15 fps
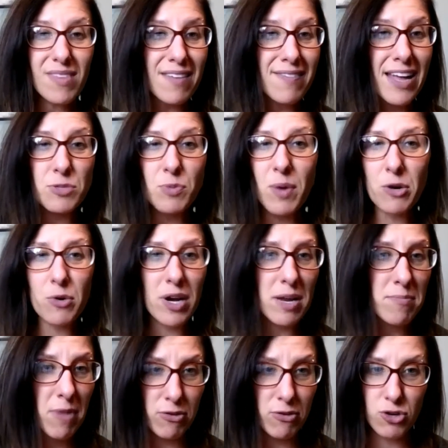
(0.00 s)
That's why I created
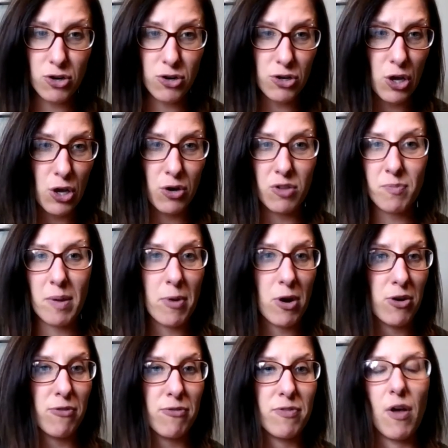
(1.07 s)
Mother Trucker Yoga with my
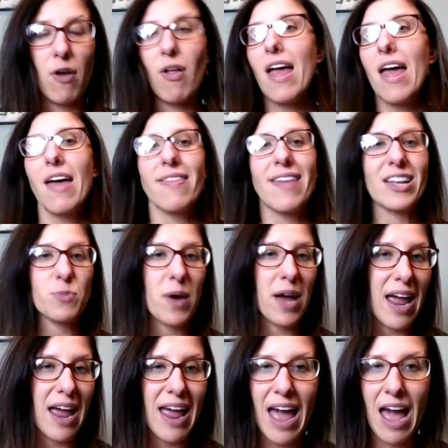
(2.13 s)
partner, Phil. That's
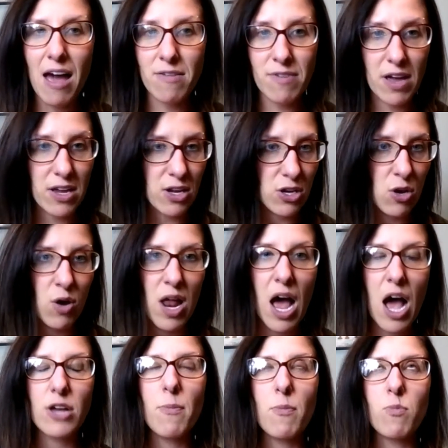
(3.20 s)
why I have,
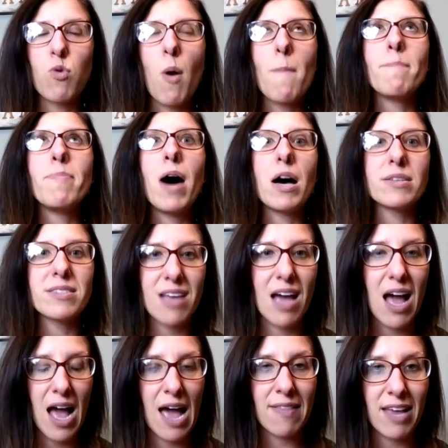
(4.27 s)
robust
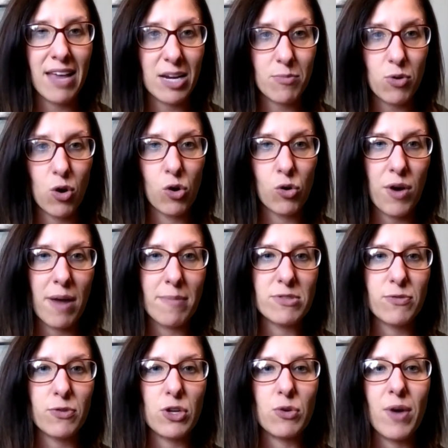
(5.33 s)
online programs
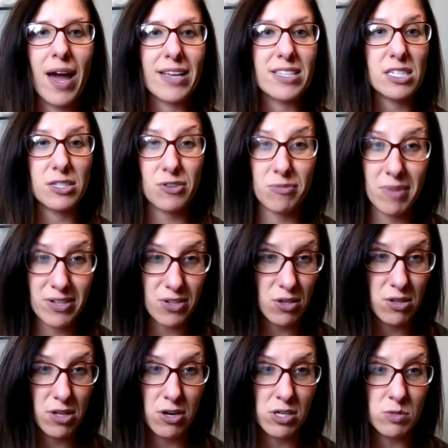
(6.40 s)
for you guys. Clearing Mental
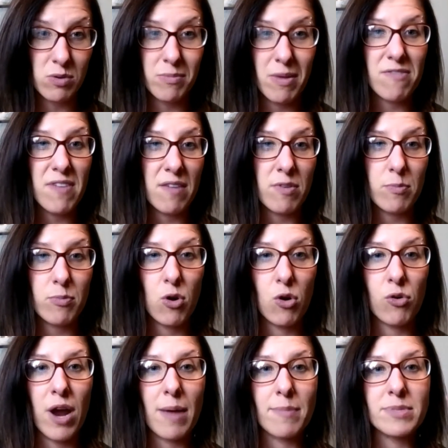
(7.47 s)
Clutter is one of my favorite
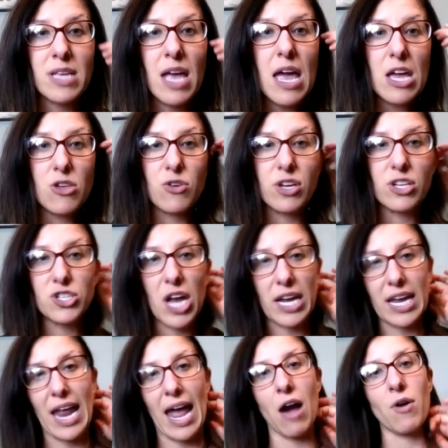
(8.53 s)
programs. You can
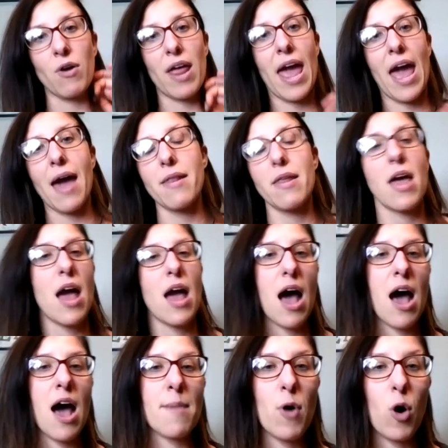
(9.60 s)
check it out at
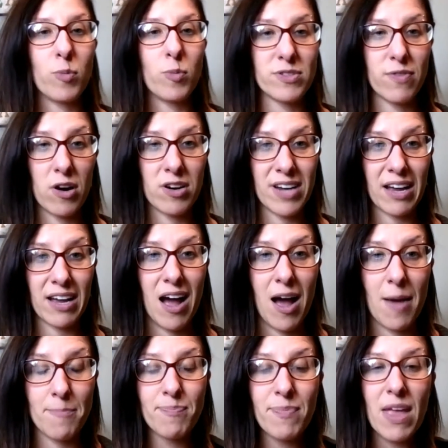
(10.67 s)

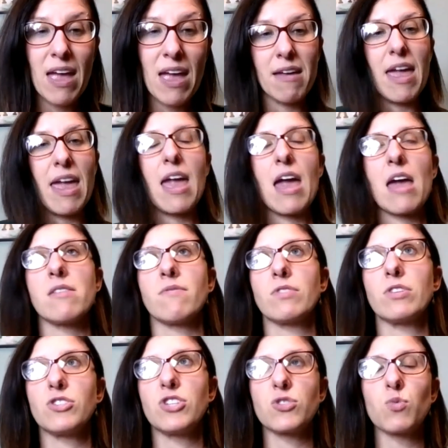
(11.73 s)
hopezvara.com. And
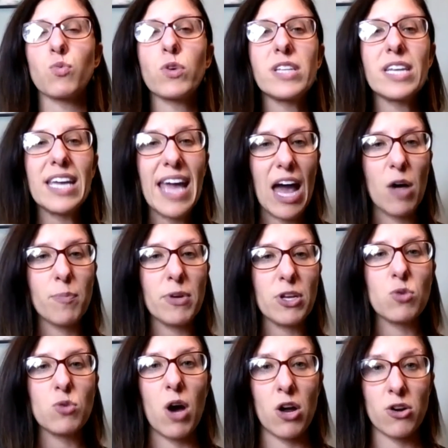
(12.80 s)
just really helping
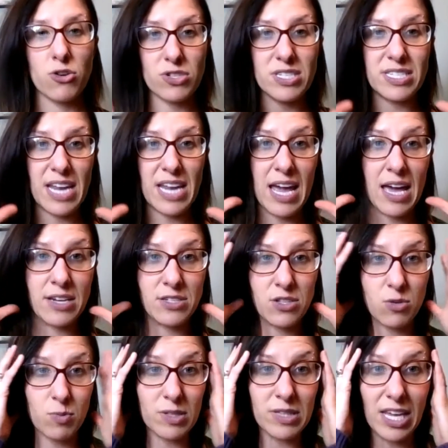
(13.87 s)
you understand
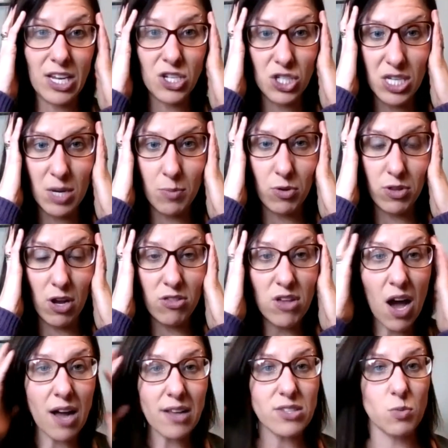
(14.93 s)
the relationship with our
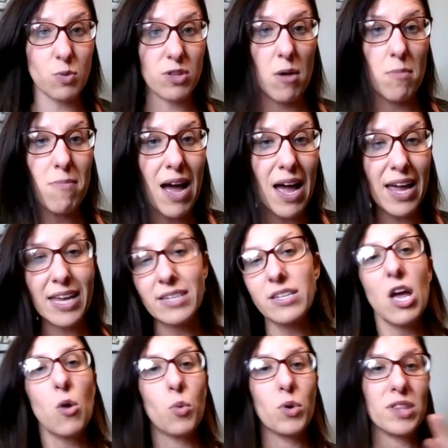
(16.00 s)
thoughts, with our mind,
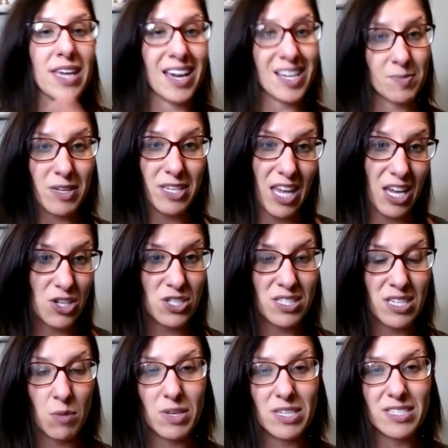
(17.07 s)
with the expectations
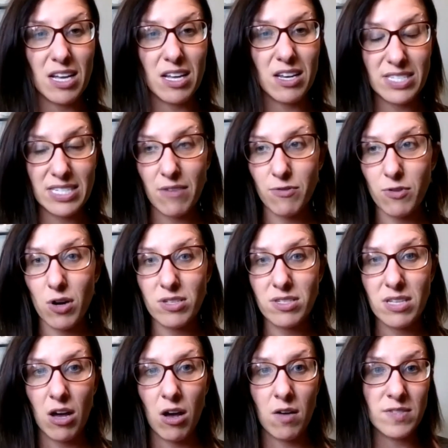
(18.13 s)
that we set for
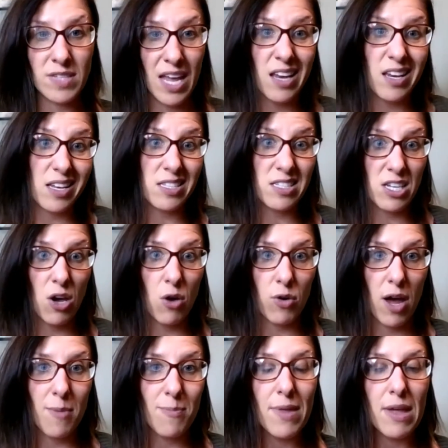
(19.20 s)
ourselves, and easy yoga.